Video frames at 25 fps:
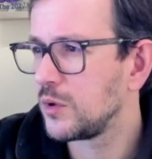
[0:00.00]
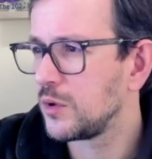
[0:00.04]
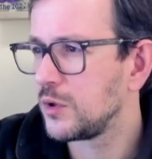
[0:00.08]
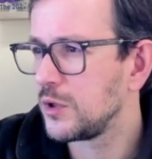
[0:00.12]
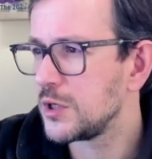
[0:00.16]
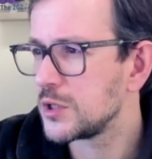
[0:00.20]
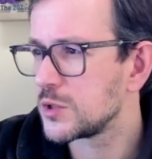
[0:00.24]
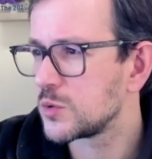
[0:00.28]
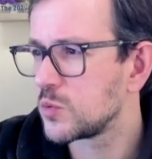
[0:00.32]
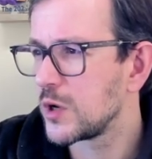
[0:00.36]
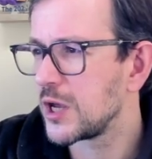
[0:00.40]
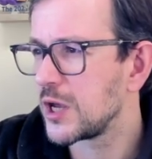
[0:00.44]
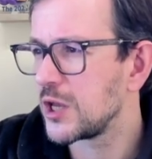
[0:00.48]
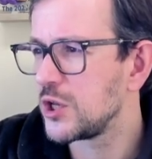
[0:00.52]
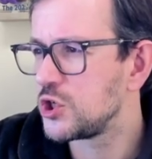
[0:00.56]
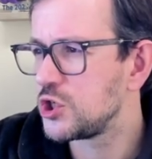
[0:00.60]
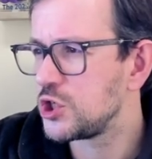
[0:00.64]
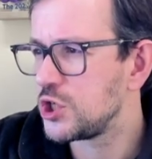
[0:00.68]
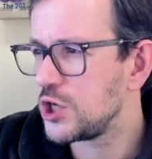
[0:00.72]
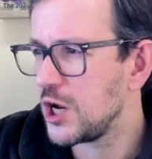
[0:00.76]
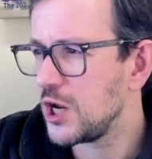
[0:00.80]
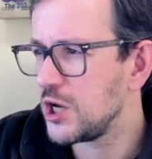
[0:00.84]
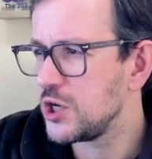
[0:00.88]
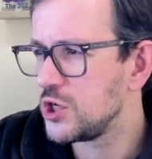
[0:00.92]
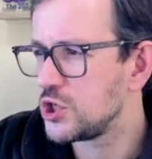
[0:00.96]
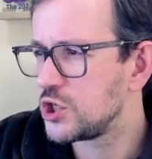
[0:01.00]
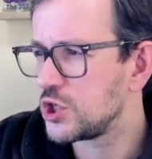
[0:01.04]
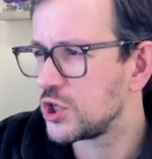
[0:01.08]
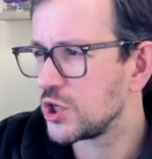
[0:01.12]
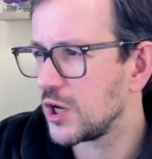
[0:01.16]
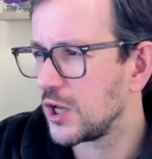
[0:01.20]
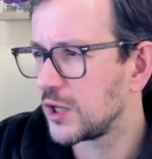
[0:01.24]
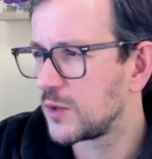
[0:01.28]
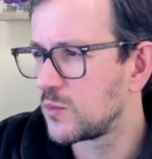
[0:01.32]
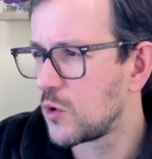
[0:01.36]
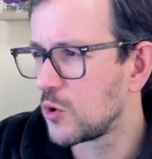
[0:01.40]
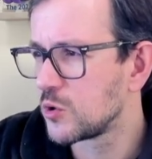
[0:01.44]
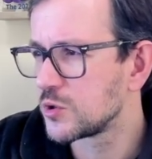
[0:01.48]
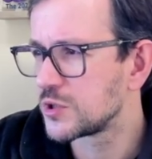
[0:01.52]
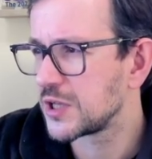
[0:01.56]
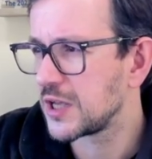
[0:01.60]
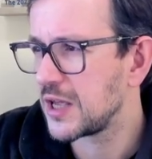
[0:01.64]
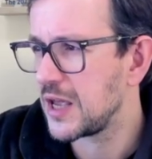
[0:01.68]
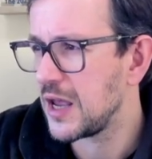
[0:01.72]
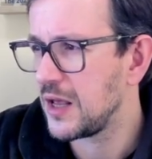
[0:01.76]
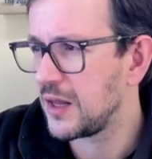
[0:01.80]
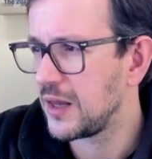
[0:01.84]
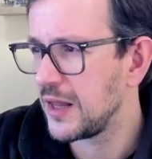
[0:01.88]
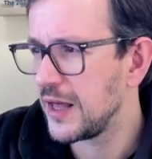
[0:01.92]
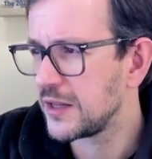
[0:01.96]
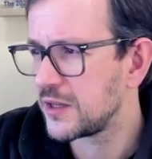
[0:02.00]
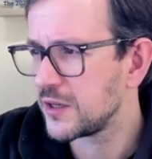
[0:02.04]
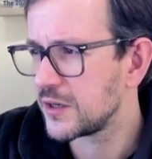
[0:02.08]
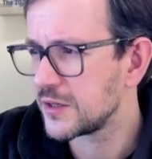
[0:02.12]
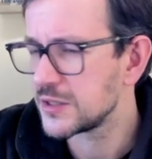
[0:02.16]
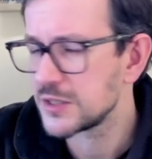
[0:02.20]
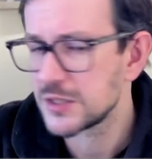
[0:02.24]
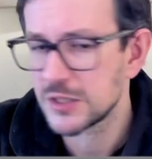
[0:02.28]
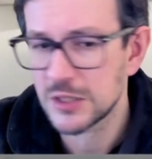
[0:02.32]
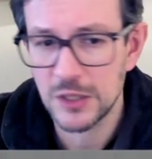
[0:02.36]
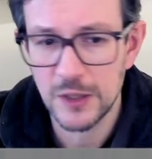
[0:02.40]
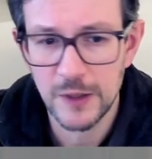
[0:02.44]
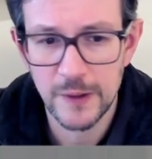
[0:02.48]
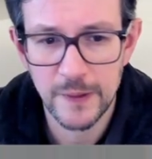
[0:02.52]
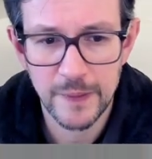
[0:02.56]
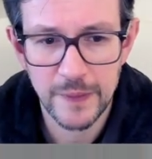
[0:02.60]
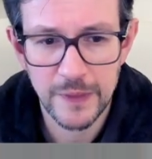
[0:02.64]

Yes, we can change at most k letters.